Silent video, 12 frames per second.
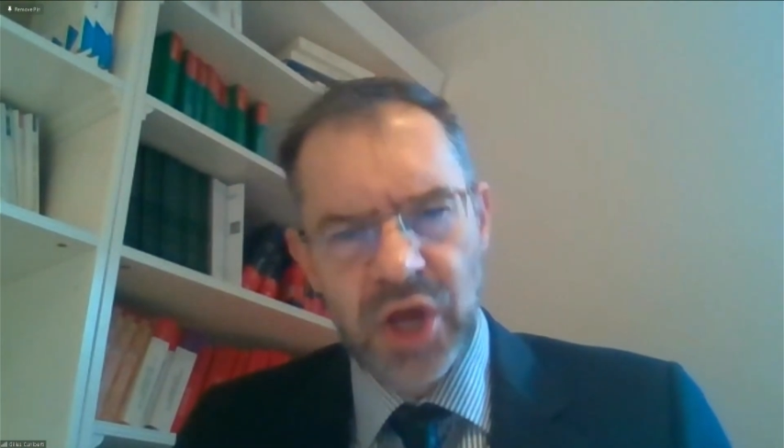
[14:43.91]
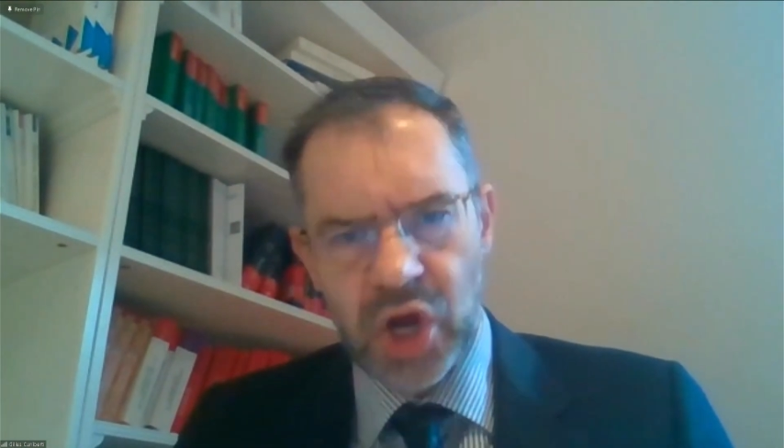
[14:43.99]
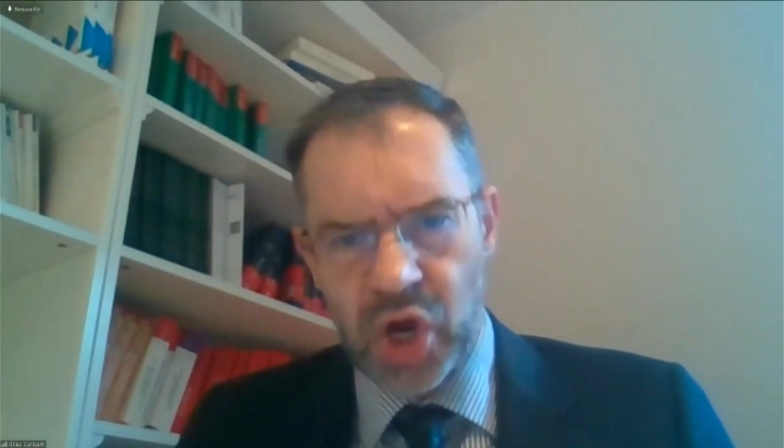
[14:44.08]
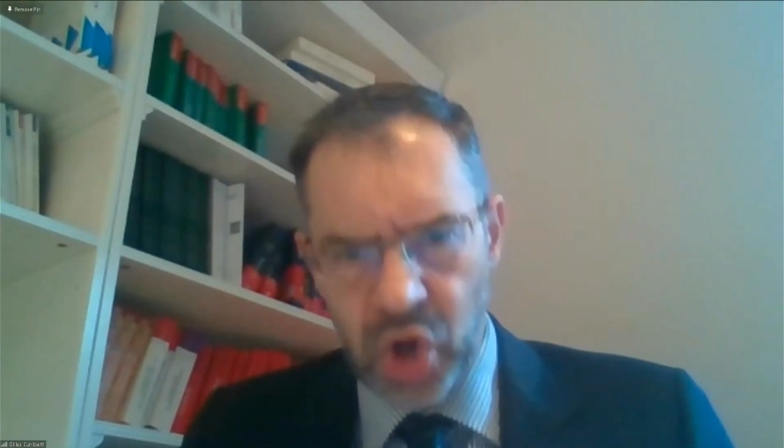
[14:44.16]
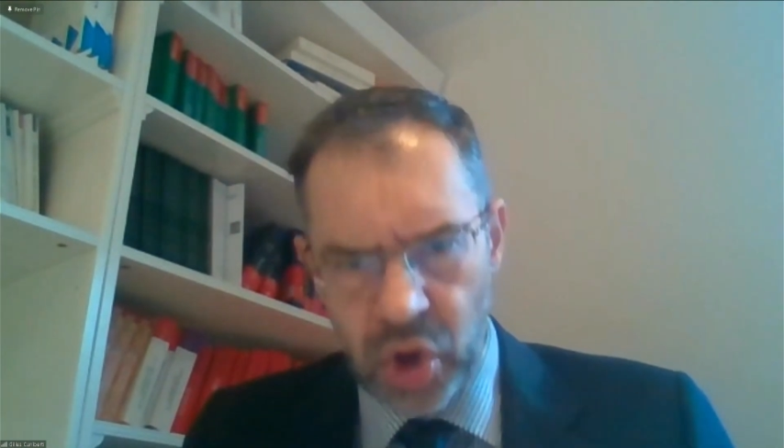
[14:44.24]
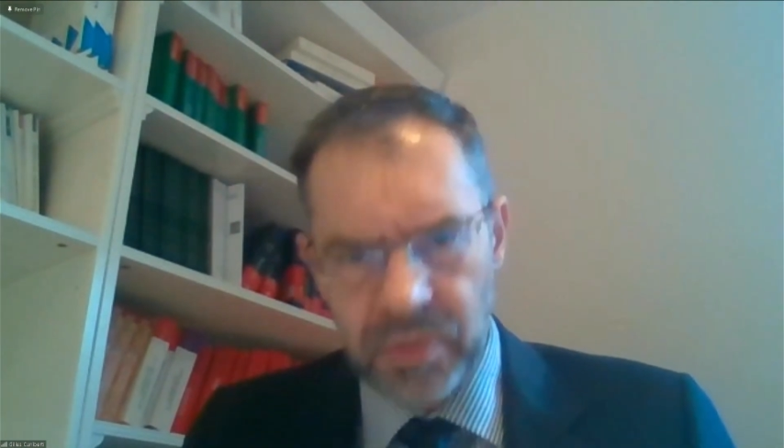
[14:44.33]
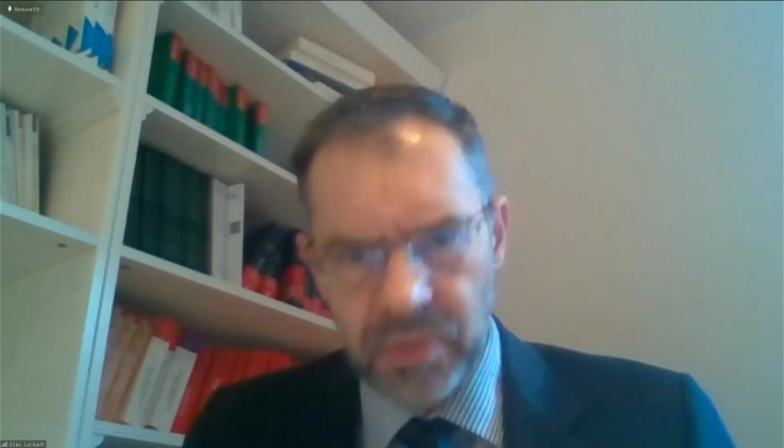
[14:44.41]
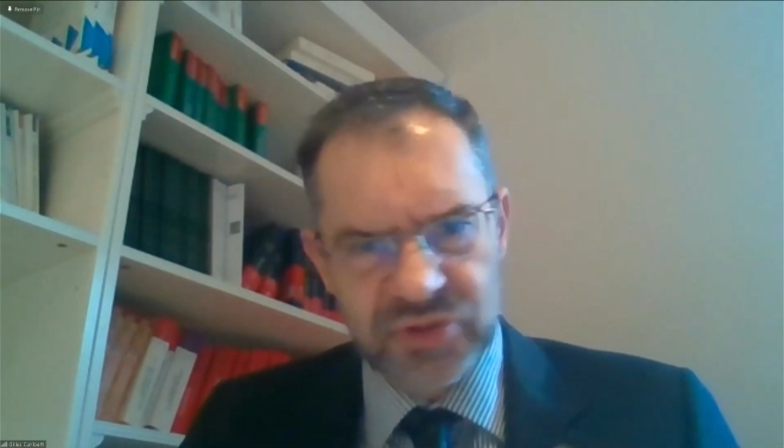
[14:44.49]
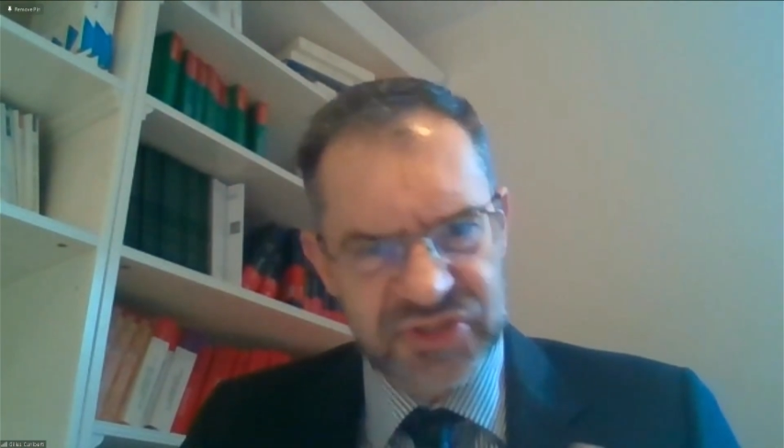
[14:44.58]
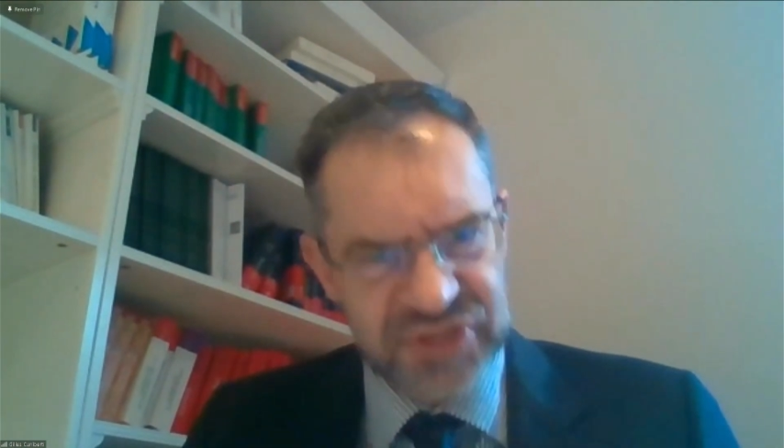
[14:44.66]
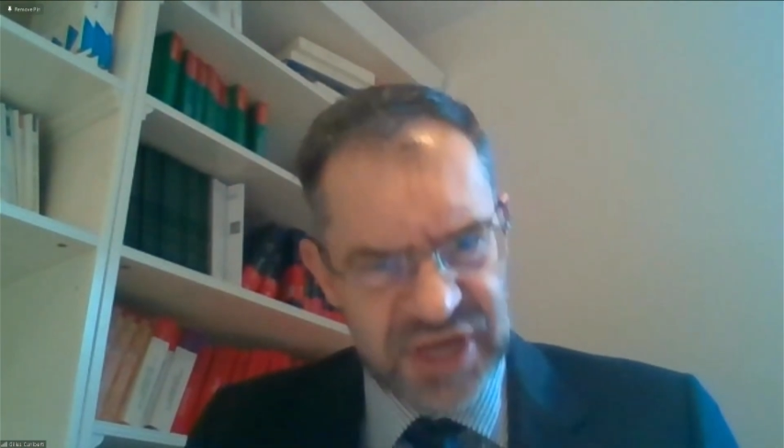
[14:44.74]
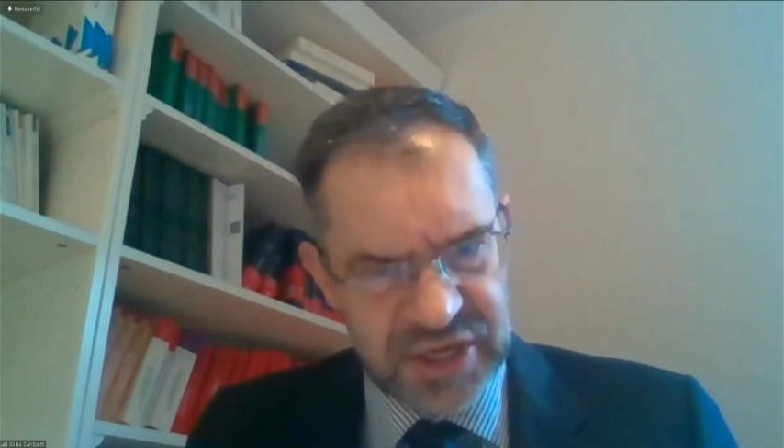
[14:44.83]
global
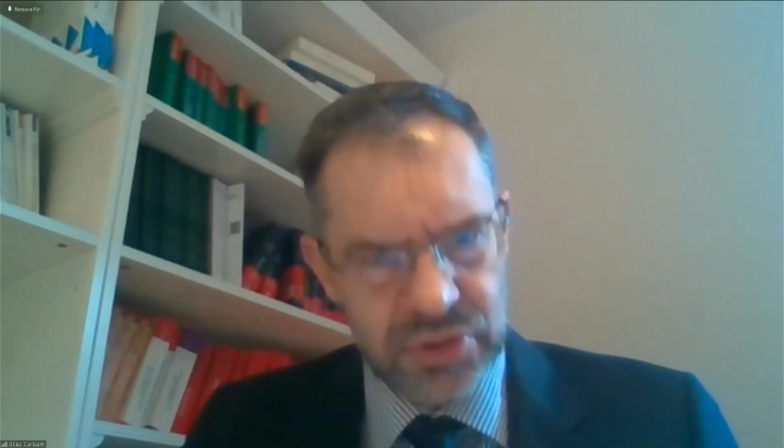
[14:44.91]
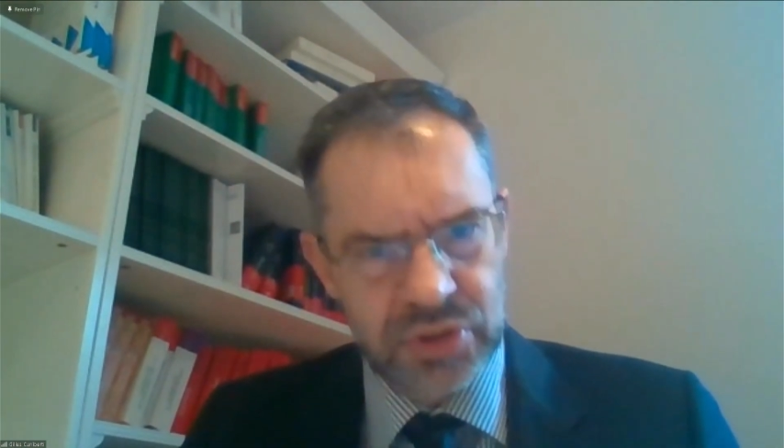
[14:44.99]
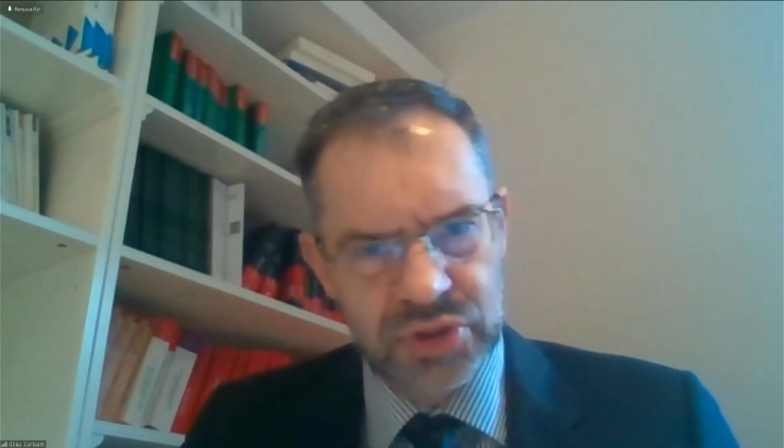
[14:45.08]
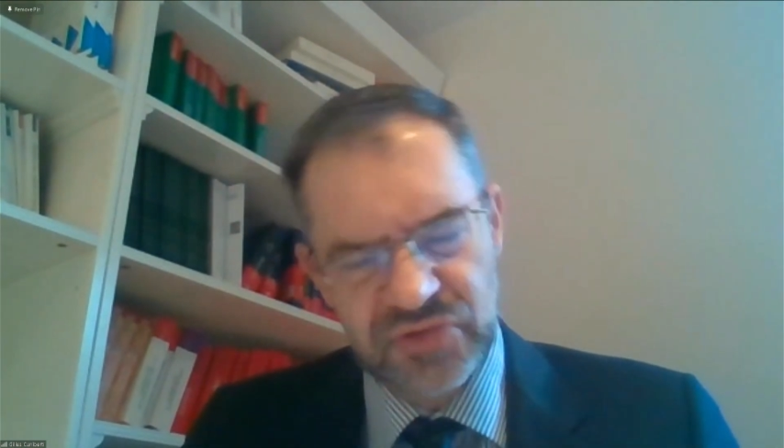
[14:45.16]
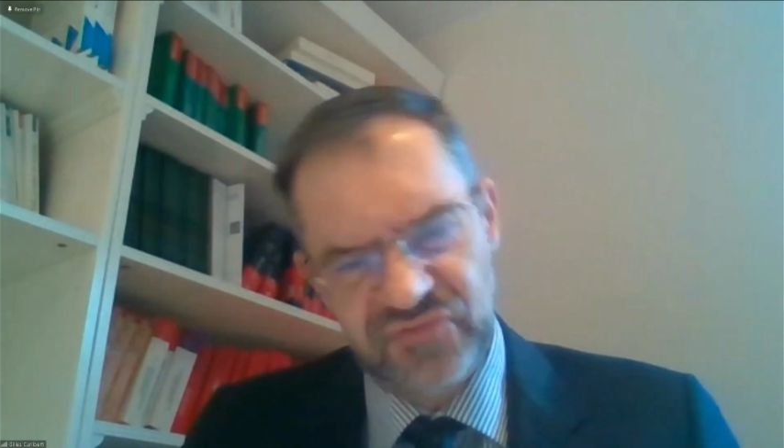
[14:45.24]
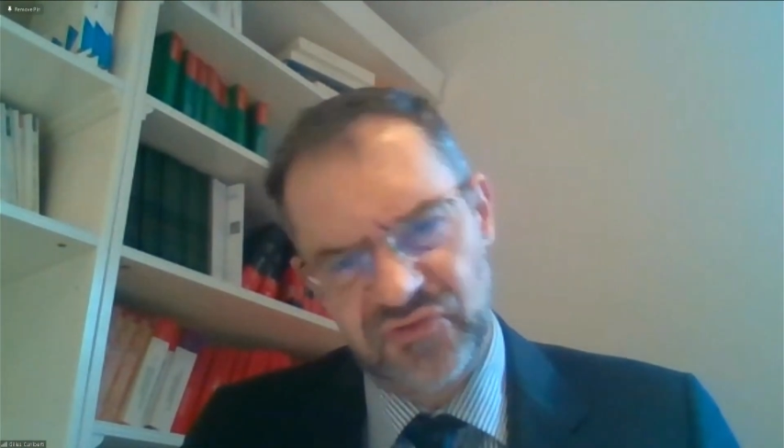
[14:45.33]
standards